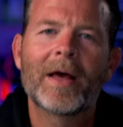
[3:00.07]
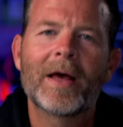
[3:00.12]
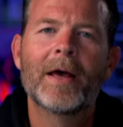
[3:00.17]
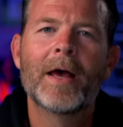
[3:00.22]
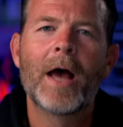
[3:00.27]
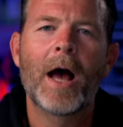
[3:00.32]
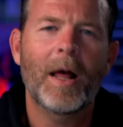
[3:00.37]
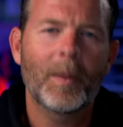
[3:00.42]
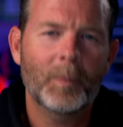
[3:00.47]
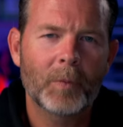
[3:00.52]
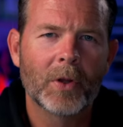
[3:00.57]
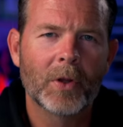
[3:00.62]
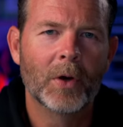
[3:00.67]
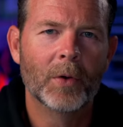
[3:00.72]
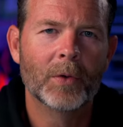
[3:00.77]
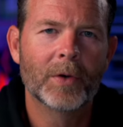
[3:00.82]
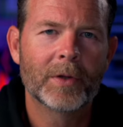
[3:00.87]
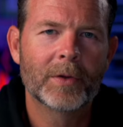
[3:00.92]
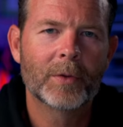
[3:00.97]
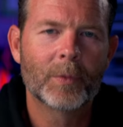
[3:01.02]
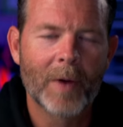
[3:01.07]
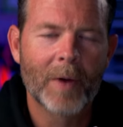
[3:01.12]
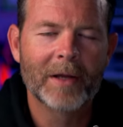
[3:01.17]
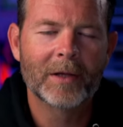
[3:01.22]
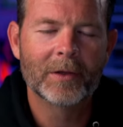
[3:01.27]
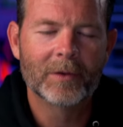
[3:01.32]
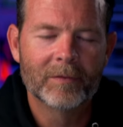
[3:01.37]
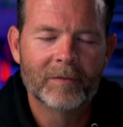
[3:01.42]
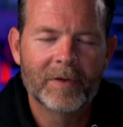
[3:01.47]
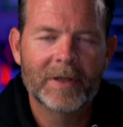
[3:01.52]
I upload the
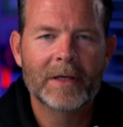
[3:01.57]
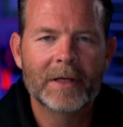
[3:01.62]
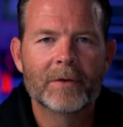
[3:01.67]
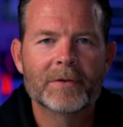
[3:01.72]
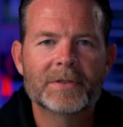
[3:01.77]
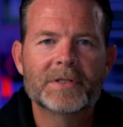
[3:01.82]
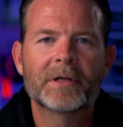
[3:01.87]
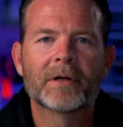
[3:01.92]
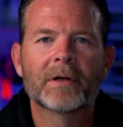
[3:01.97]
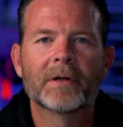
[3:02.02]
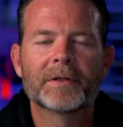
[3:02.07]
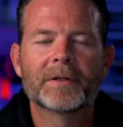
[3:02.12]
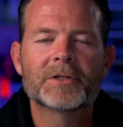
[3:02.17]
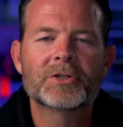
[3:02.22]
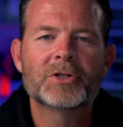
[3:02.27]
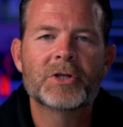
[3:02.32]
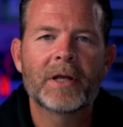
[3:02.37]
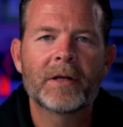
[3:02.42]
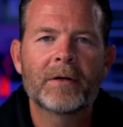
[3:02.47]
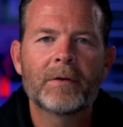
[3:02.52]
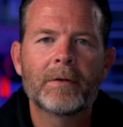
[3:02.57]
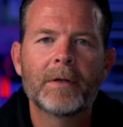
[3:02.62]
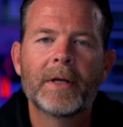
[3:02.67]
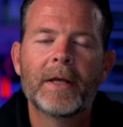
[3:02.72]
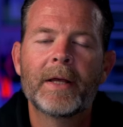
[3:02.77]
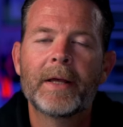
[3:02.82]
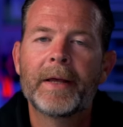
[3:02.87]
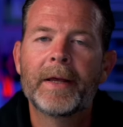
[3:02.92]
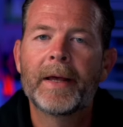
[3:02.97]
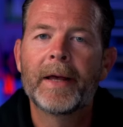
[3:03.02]
regular videos here yeah. on this channel.
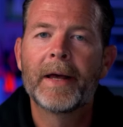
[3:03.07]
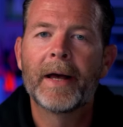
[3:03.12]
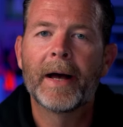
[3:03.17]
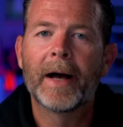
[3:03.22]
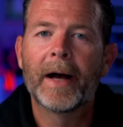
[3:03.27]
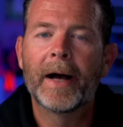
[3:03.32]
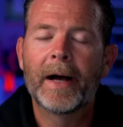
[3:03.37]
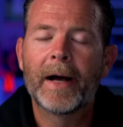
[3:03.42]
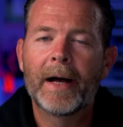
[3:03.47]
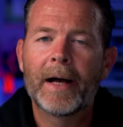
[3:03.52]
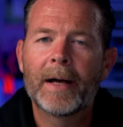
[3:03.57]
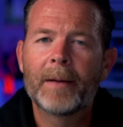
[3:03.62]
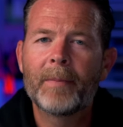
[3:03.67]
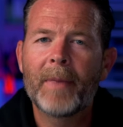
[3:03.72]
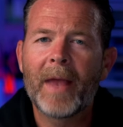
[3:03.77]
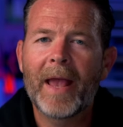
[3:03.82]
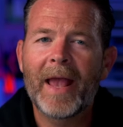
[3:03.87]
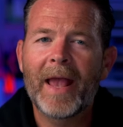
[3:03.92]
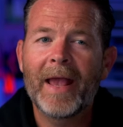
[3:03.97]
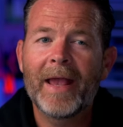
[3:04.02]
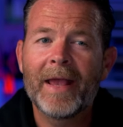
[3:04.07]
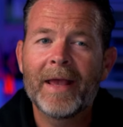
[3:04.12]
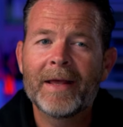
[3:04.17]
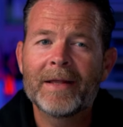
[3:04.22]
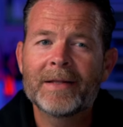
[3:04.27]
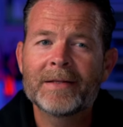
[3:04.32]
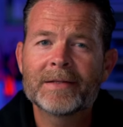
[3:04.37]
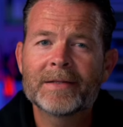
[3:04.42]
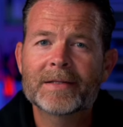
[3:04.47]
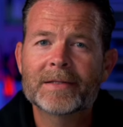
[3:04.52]
Um,
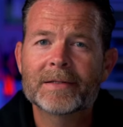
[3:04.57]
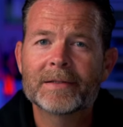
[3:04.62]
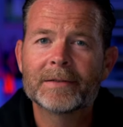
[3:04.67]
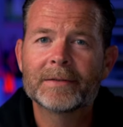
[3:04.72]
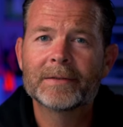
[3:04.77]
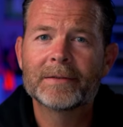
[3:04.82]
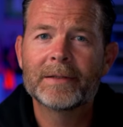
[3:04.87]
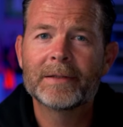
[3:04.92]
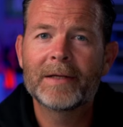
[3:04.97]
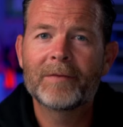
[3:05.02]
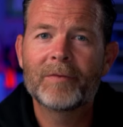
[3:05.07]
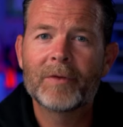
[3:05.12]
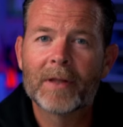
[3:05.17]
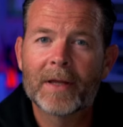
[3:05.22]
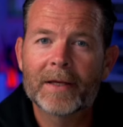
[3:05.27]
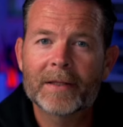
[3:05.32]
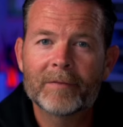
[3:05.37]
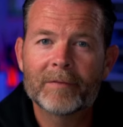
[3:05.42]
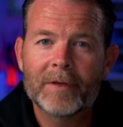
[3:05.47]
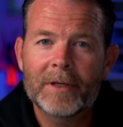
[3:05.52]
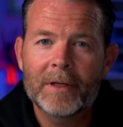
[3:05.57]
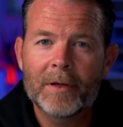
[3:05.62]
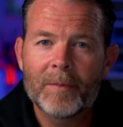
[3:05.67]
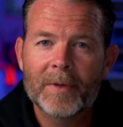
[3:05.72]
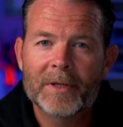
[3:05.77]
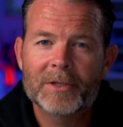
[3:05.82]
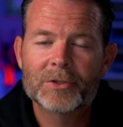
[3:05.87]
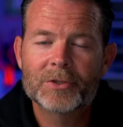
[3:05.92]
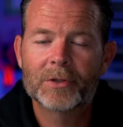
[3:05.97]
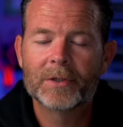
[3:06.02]
and... If you like the video,
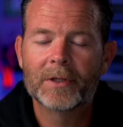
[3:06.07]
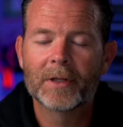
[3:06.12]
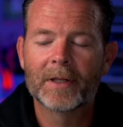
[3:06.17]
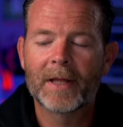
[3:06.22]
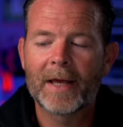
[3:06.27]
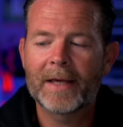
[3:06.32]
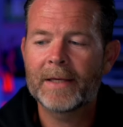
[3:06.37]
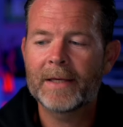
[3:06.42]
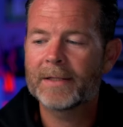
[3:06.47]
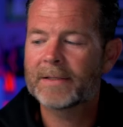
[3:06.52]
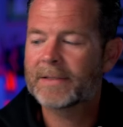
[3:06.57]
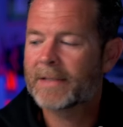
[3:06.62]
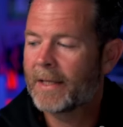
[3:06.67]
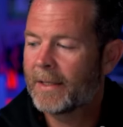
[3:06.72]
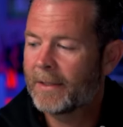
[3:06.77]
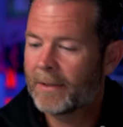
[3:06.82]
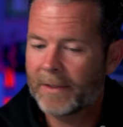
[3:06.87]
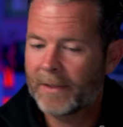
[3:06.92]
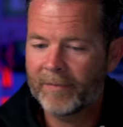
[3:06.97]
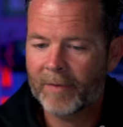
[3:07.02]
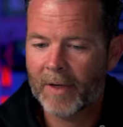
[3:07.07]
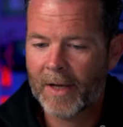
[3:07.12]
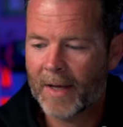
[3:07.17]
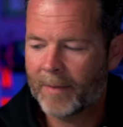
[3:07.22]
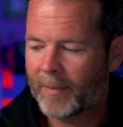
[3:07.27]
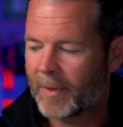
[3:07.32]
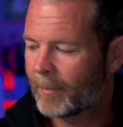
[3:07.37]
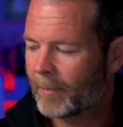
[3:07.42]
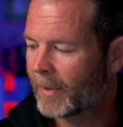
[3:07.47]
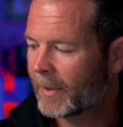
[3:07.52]
make sure you like it and leave a
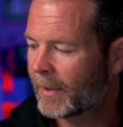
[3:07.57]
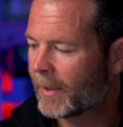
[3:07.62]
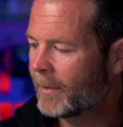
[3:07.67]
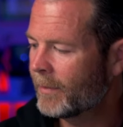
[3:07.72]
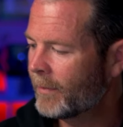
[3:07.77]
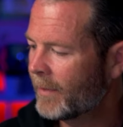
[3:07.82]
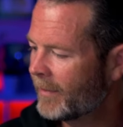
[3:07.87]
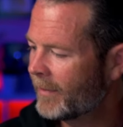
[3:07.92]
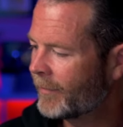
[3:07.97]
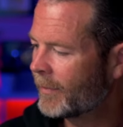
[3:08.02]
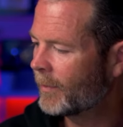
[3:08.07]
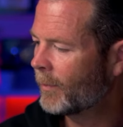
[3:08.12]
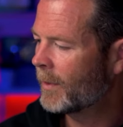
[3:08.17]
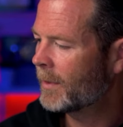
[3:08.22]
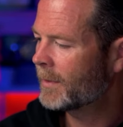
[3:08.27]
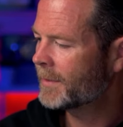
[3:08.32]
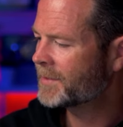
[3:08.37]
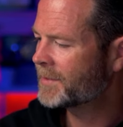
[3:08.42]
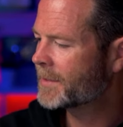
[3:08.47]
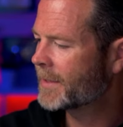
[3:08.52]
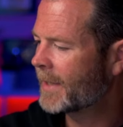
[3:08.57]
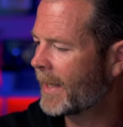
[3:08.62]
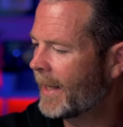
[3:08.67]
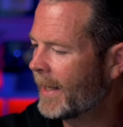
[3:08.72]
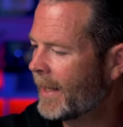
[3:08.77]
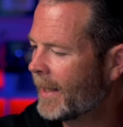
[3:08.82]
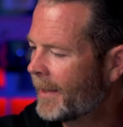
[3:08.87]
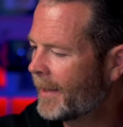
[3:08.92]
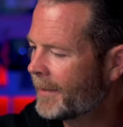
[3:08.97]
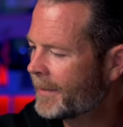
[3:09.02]
comment below if you want.
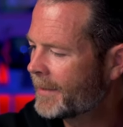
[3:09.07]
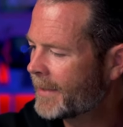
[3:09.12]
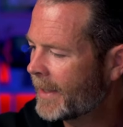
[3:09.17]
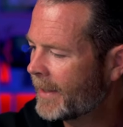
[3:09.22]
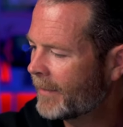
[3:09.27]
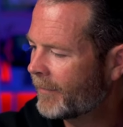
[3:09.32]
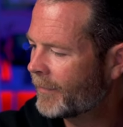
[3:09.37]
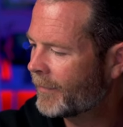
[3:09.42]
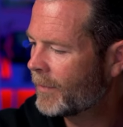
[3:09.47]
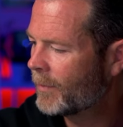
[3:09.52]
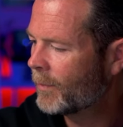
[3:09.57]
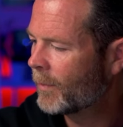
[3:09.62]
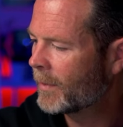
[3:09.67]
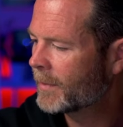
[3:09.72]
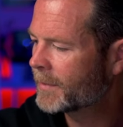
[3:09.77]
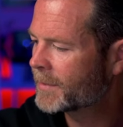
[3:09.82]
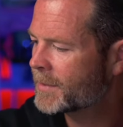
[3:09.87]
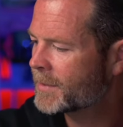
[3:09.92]
And if you want